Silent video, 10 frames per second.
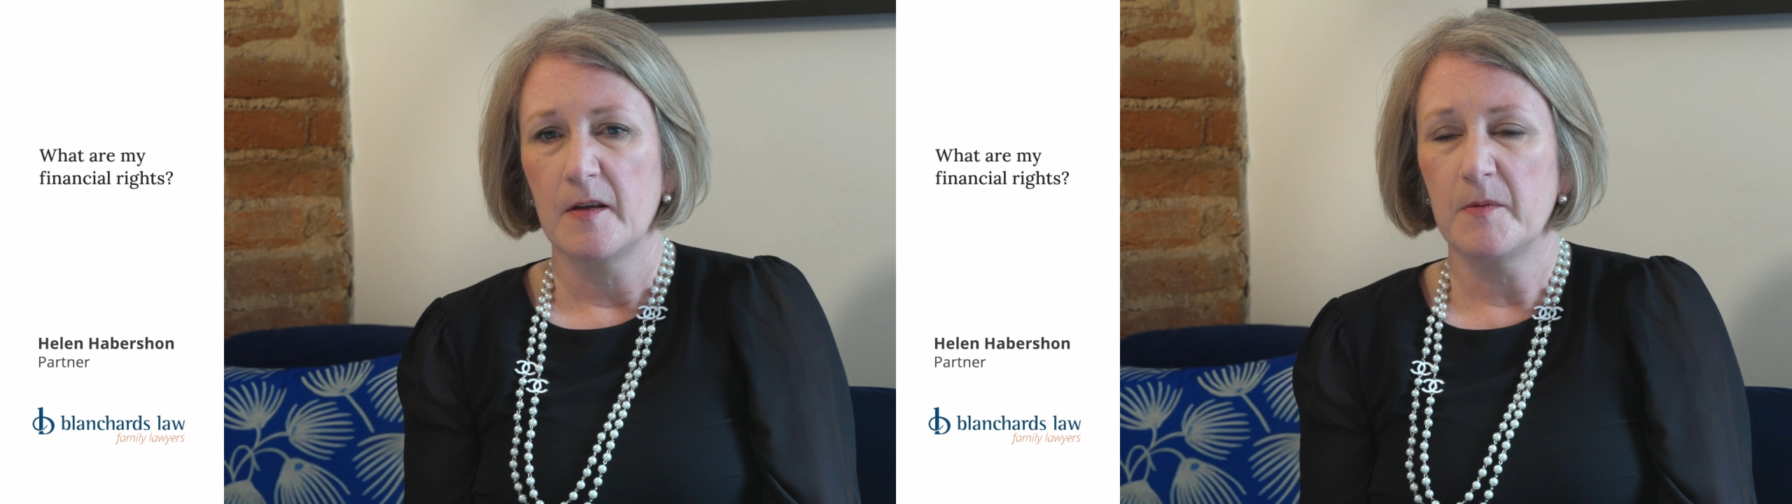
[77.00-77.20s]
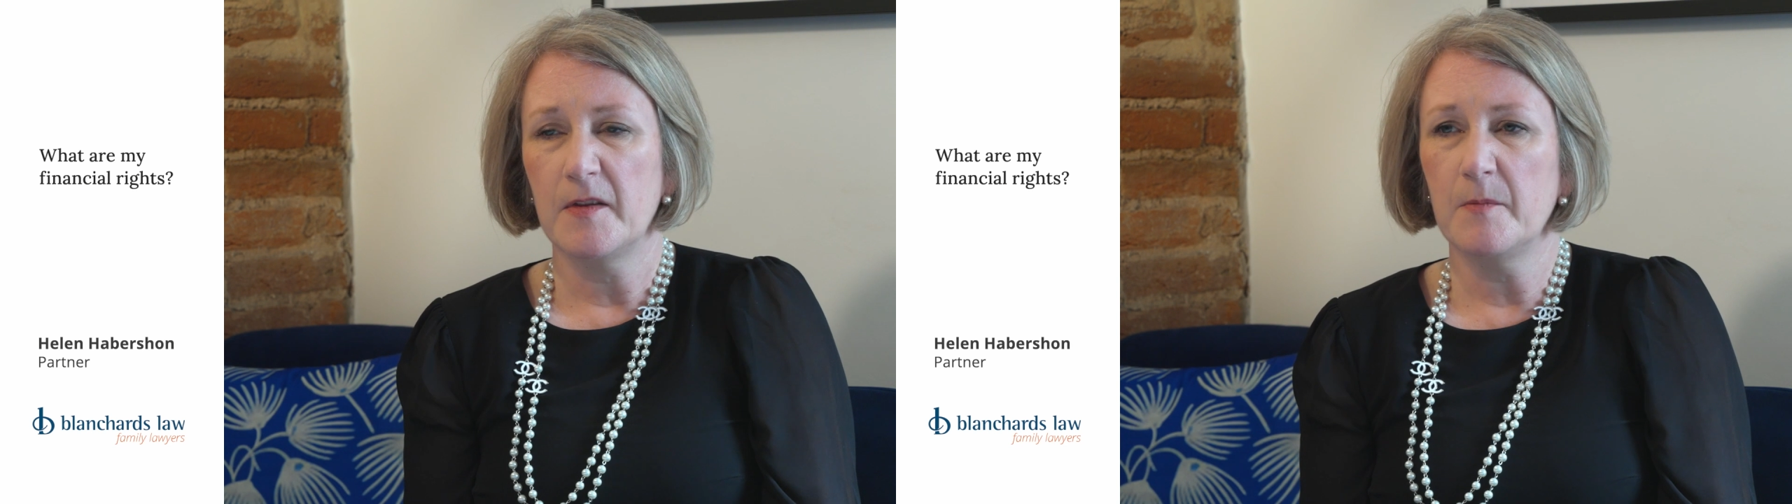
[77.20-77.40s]

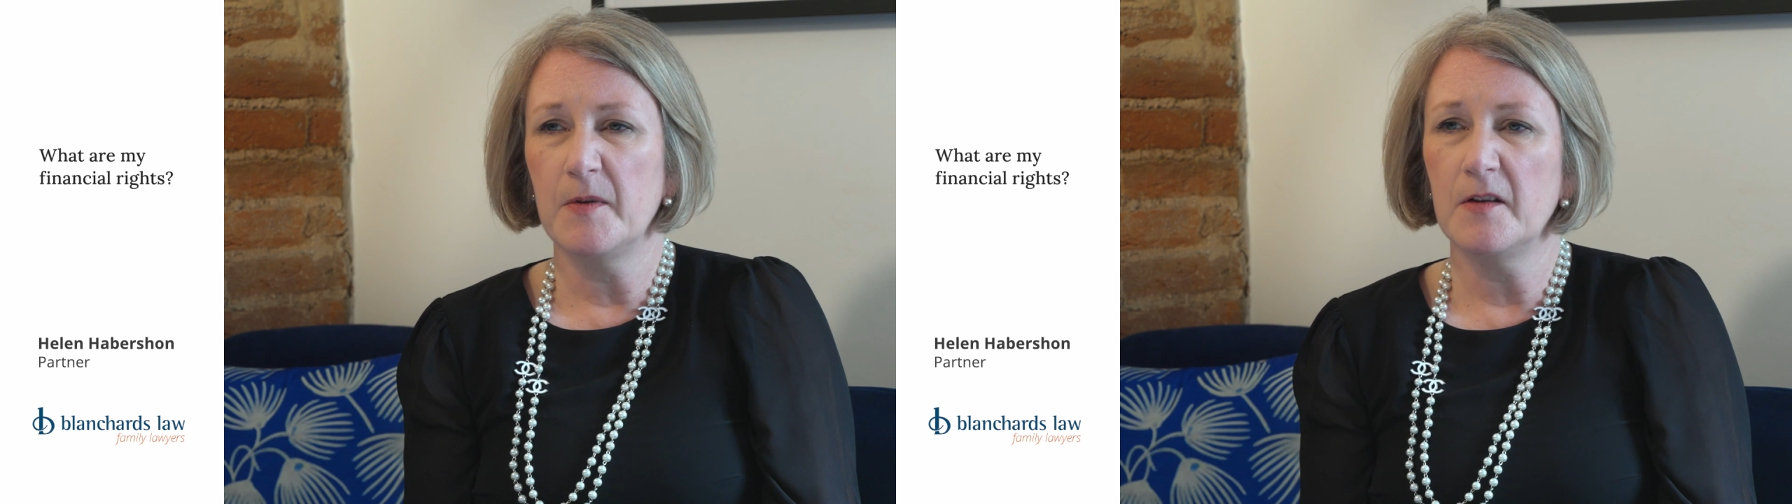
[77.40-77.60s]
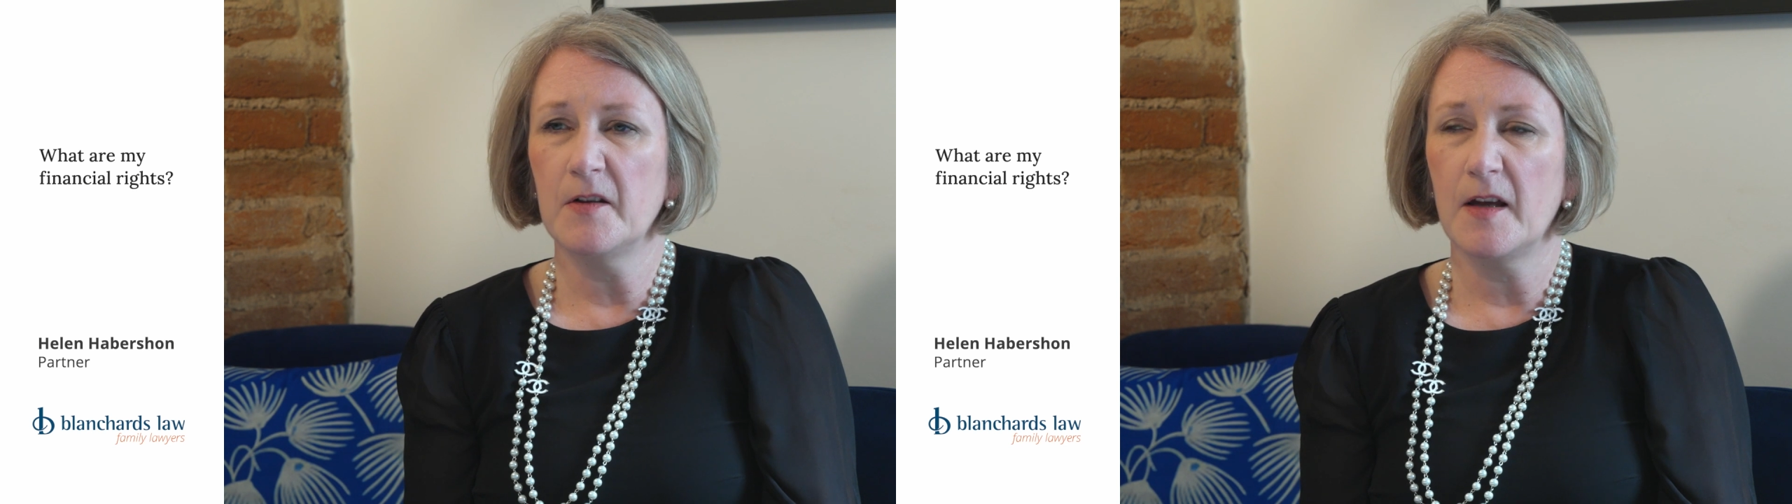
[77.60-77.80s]
But then we
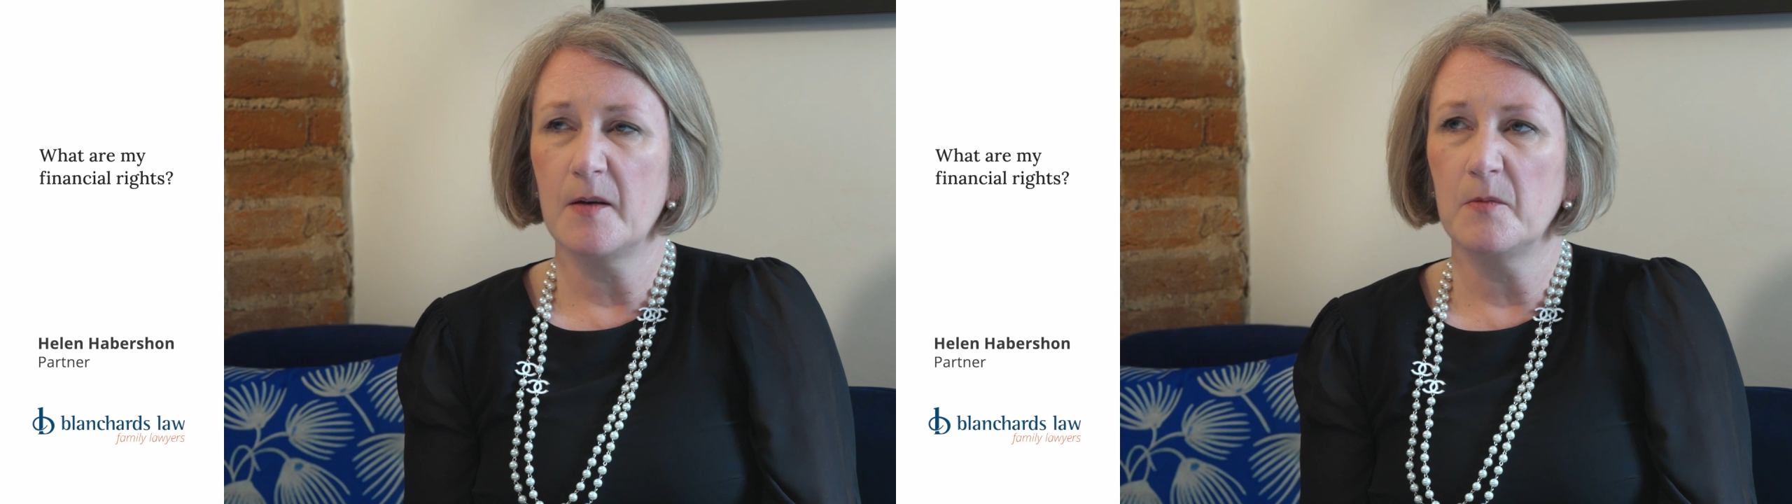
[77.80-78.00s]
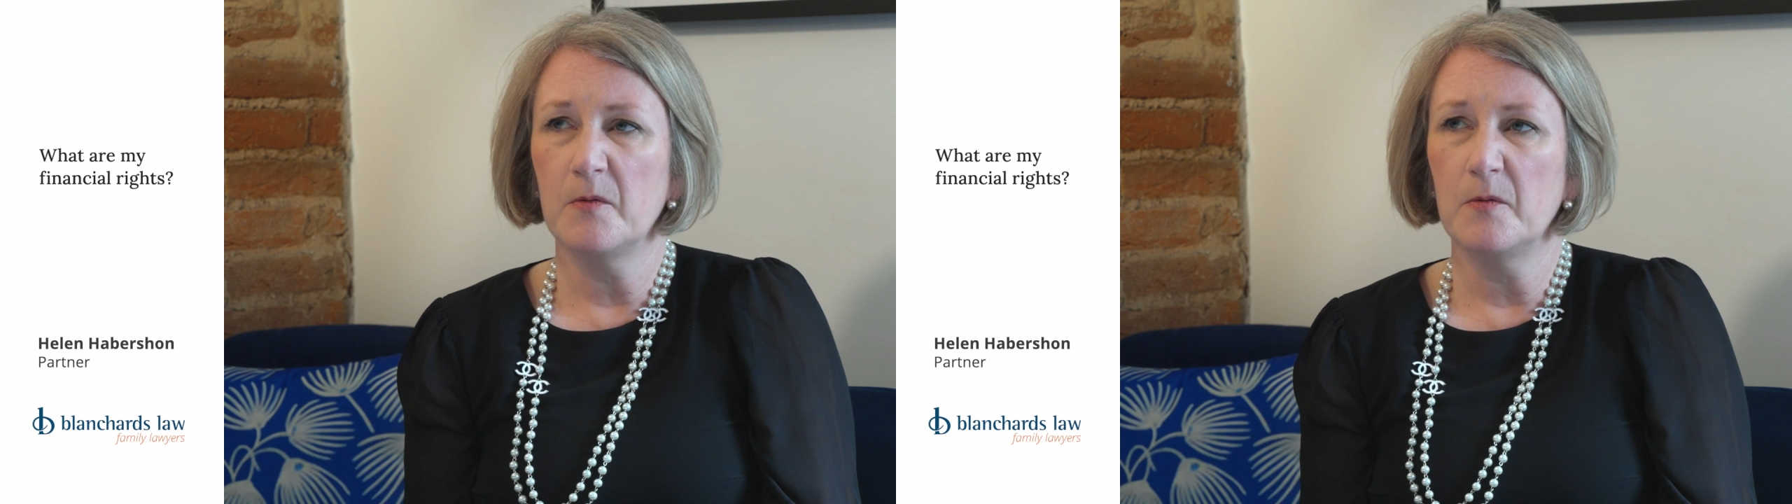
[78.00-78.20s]
look
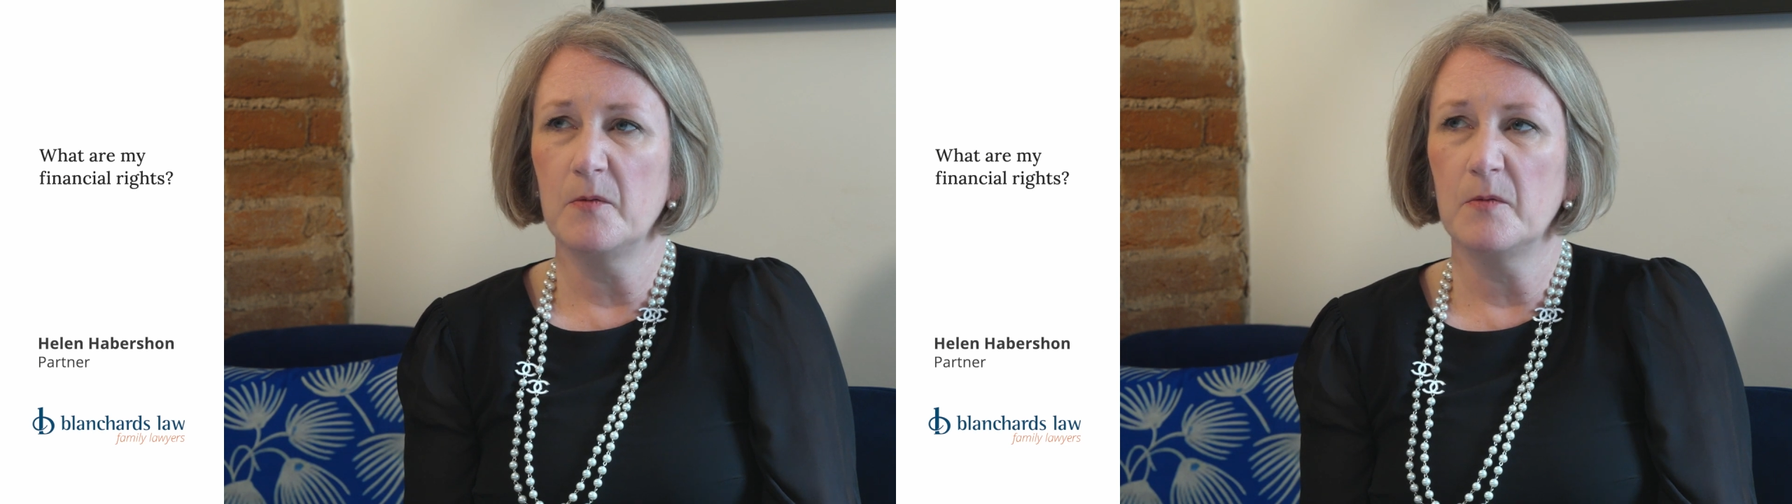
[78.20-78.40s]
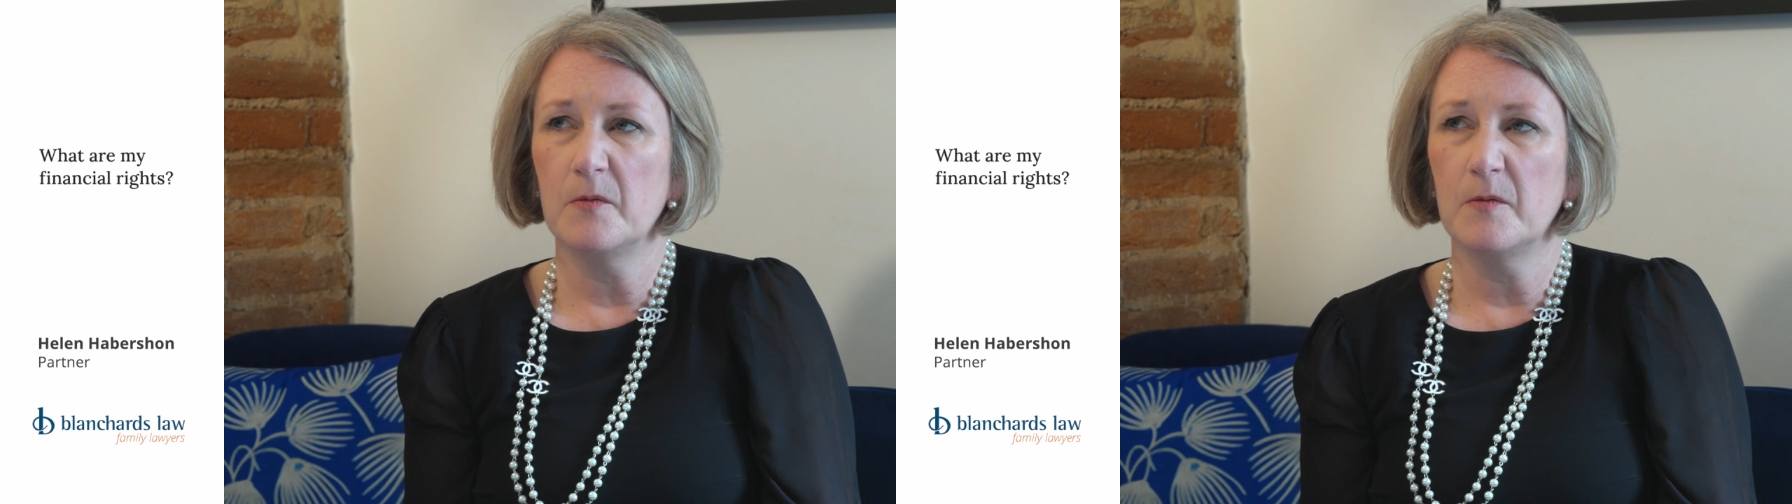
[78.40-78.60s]
at, well,